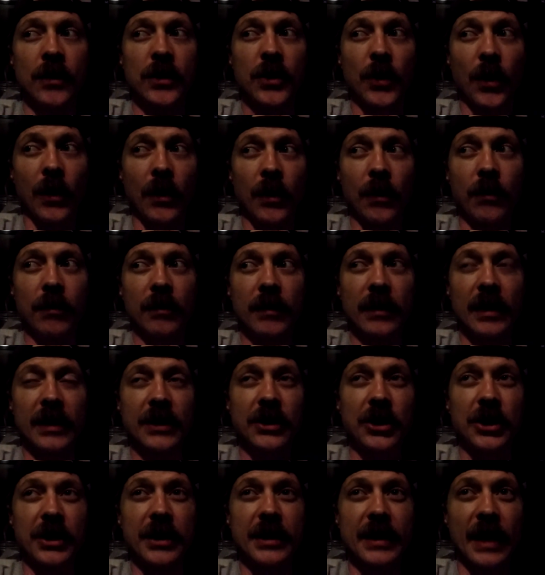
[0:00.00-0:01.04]
So
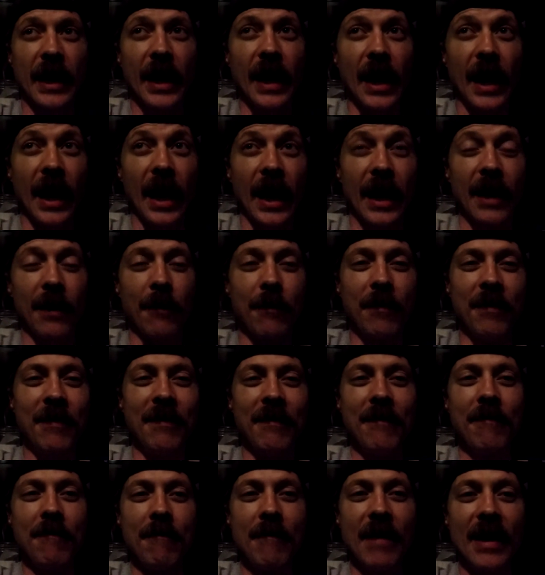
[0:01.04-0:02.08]
let's just say I had a
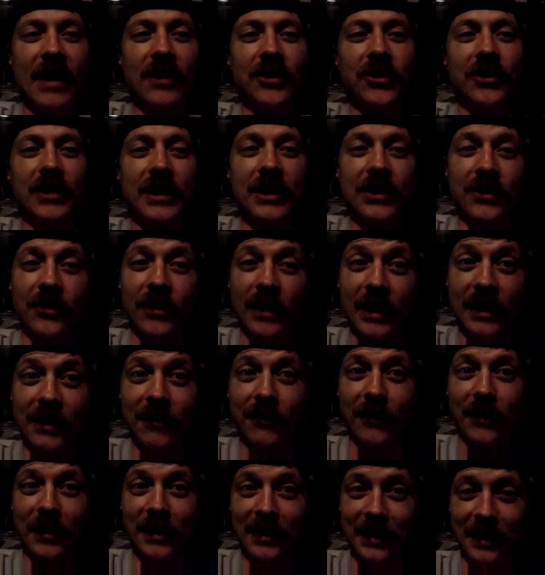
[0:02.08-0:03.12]
major
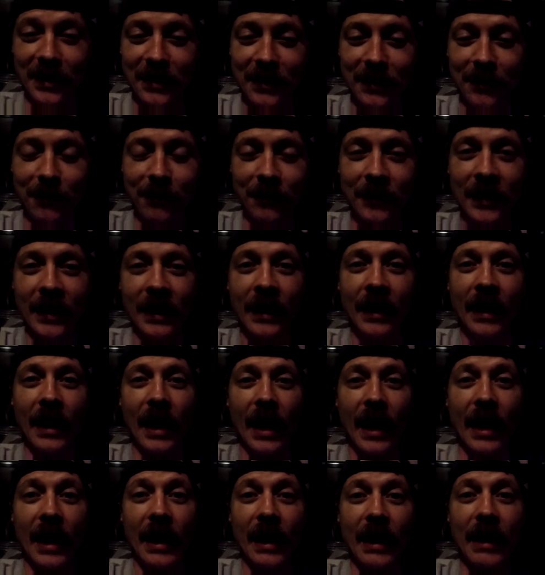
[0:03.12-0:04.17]
distrust for the system
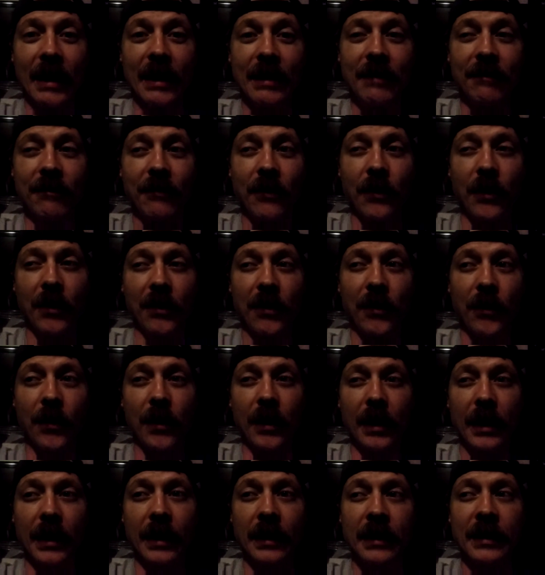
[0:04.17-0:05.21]
and for
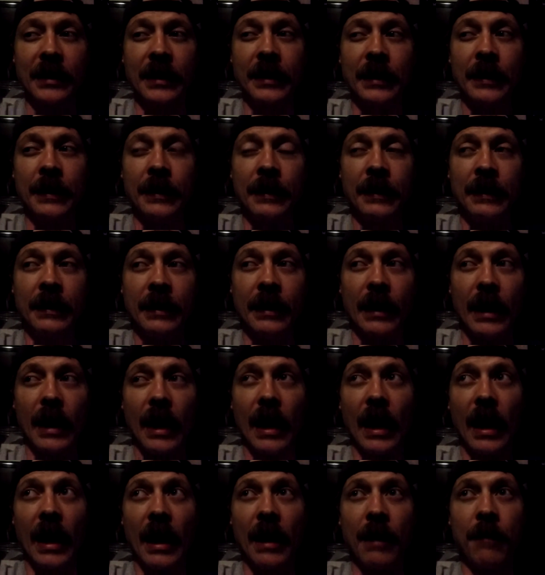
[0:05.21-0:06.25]
authority.
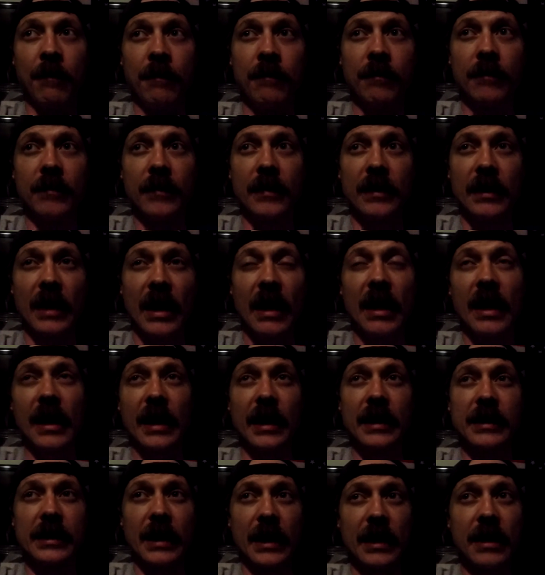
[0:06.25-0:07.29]
Now,
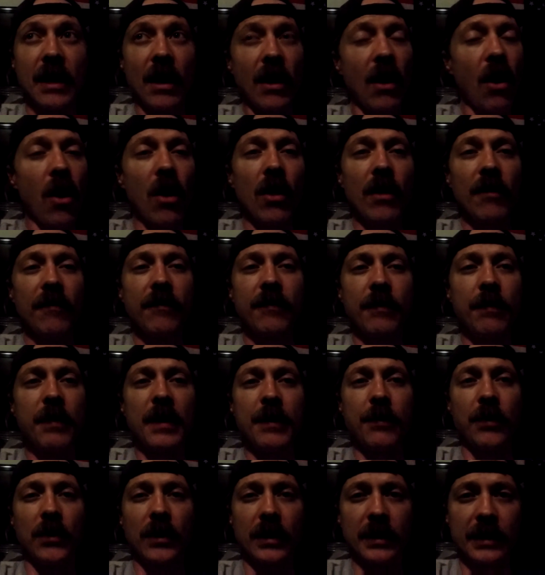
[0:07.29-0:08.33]
like I said, not all of the
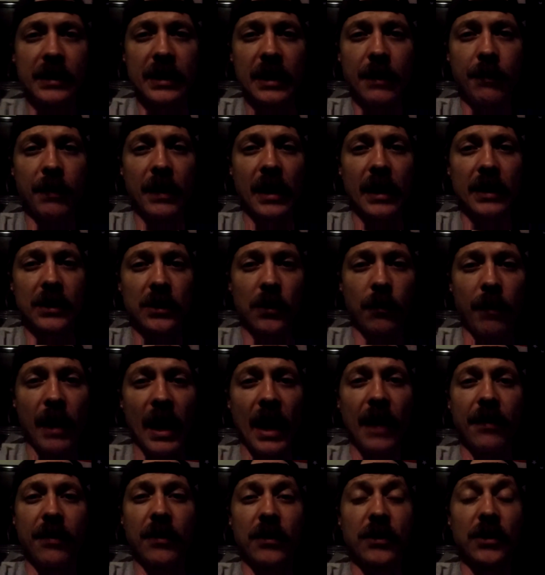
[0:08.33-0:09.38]
people in CPS are
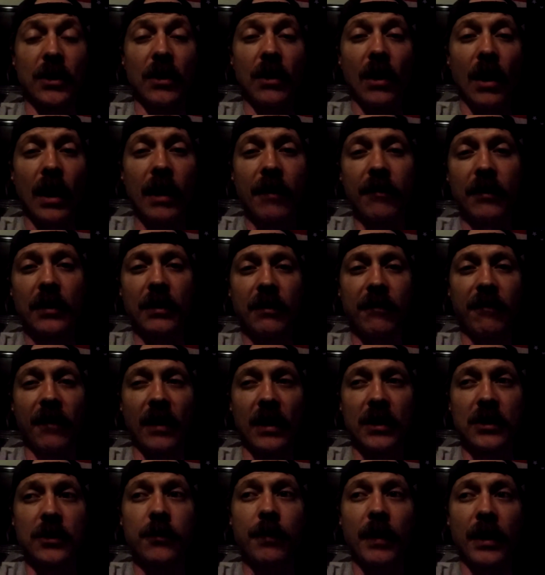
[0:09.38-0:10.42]
bad. There's a lot of good
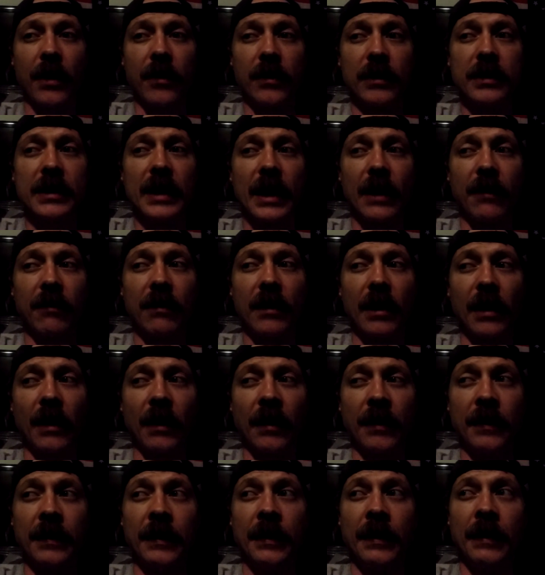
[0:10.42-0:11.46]
foster parents out
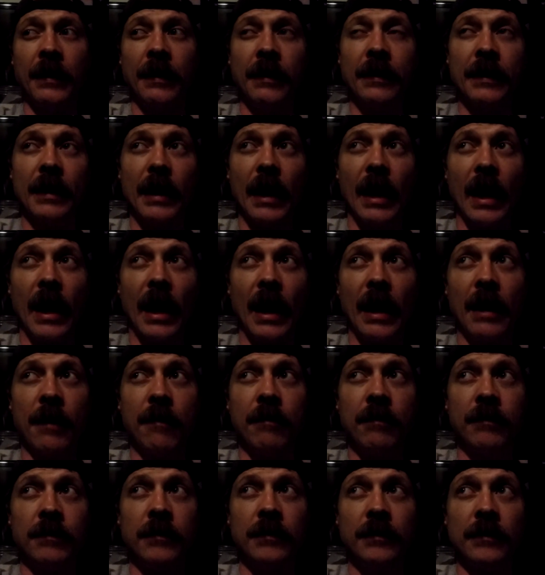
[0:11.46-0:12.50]
there.
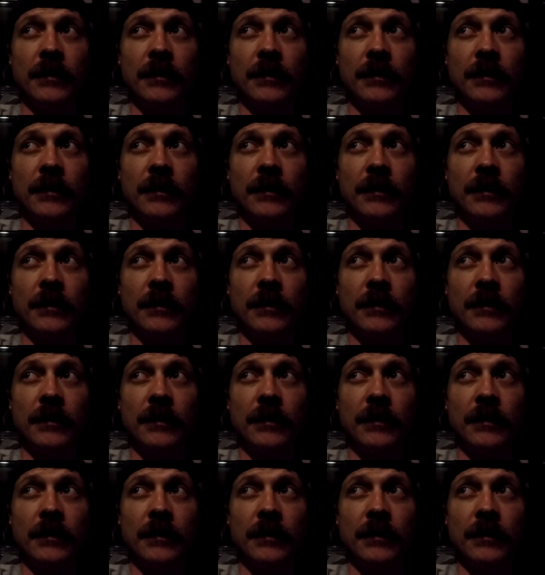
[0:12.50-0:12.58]
I